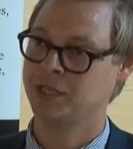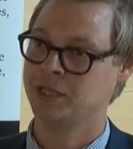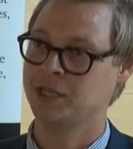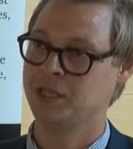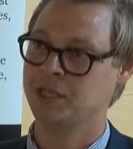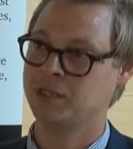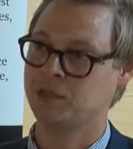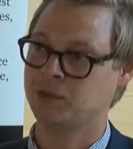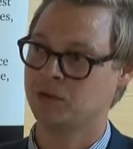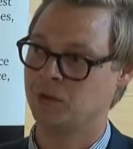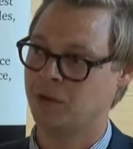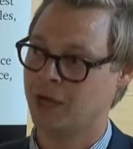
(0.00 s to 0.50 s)
they
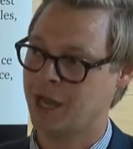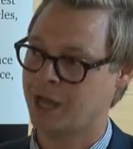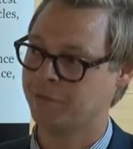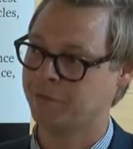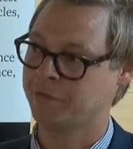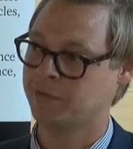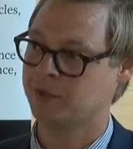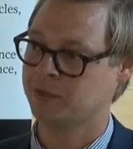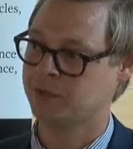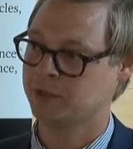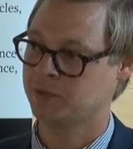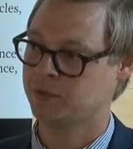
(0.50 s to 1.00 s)
need to have
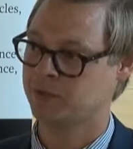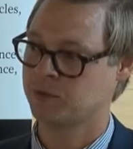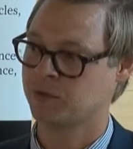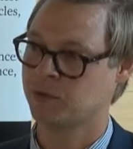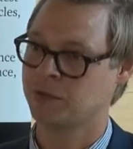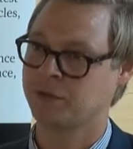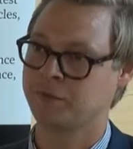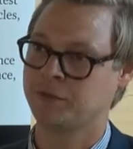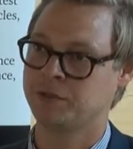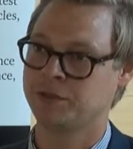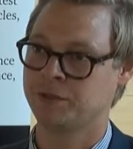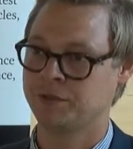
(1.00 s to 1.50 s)
some
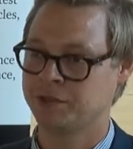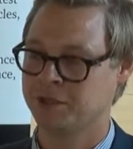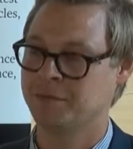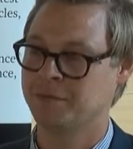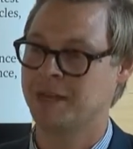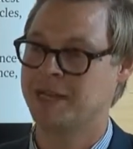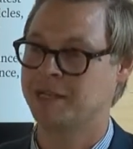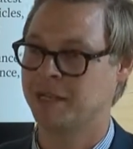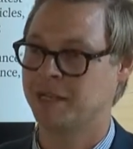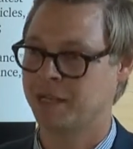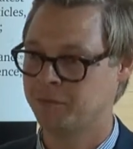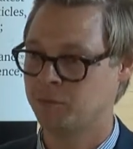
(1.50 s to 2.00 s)
sort of a
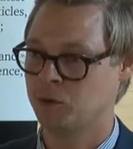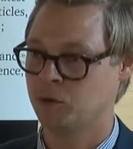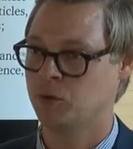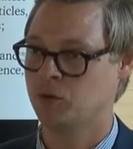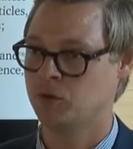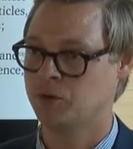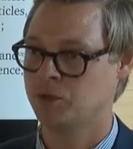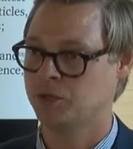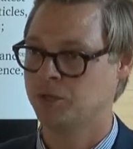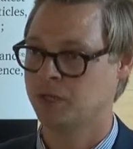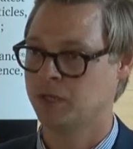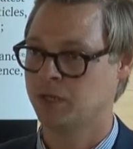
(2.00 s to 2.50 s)
systematic
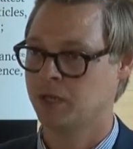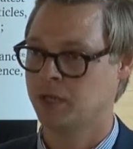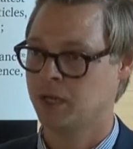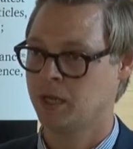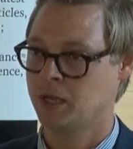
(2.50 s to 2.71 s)
approach.